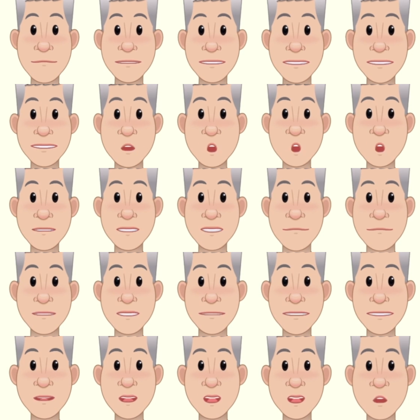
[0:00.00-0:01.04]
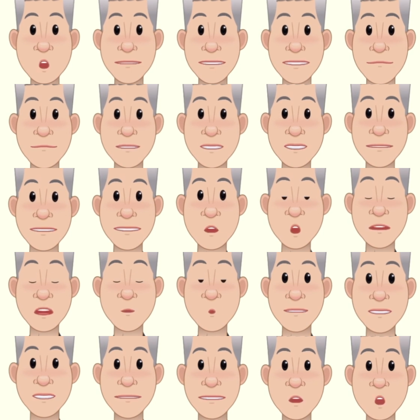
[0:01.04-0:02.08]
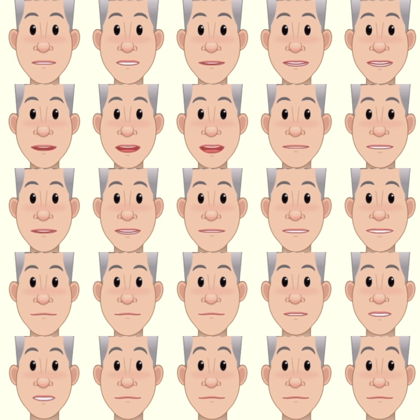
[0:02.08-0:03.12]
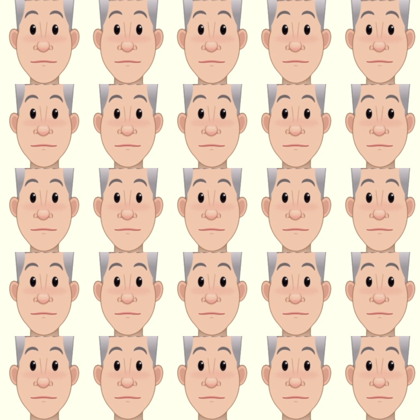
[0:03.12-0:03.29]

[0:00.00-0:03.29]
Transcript: Scientists call this a closed circulatory system.